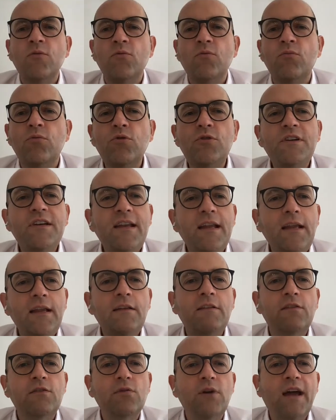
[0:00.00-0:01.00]
would
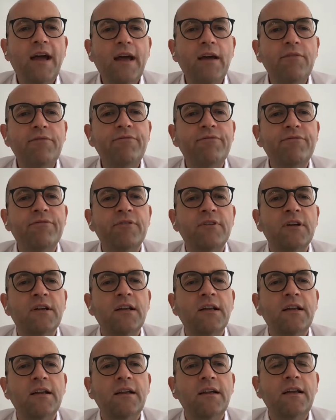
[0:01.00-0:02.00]
need to have
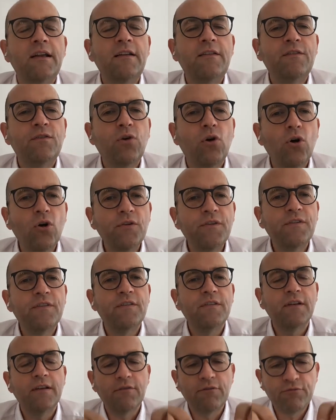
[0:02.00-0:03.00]
its
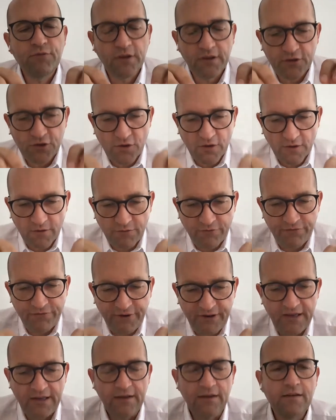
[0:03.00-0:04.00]
horse uh,
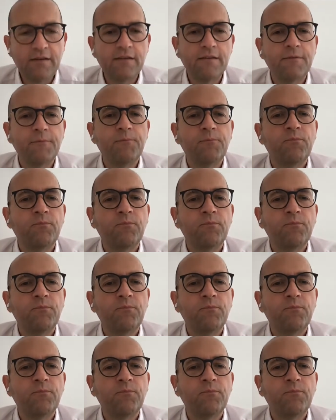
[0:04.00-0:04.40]
feet